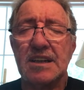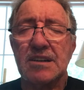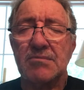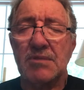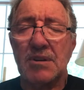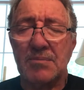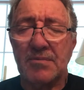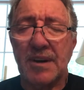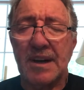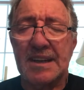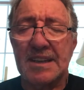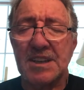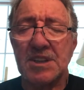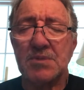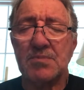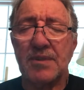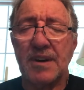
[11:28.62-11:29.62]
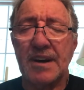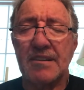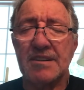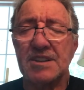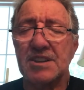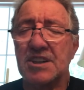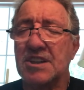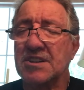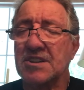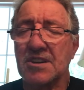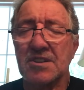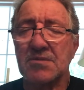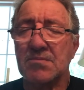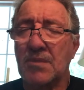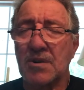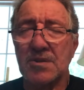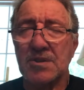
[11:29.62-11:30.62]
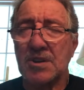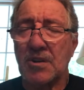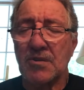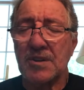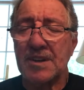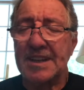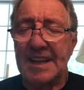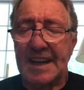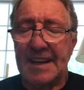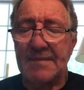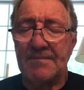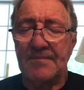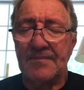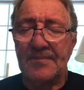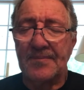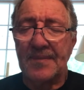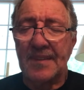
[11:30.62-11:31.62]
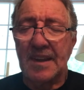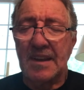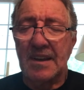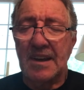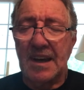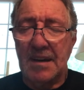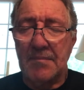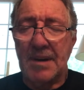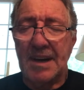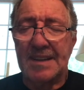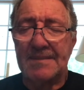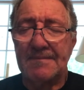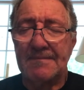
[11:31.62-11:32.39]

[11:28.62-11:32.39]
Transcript: We pray this prayer in Jesus' most holy name. Amen.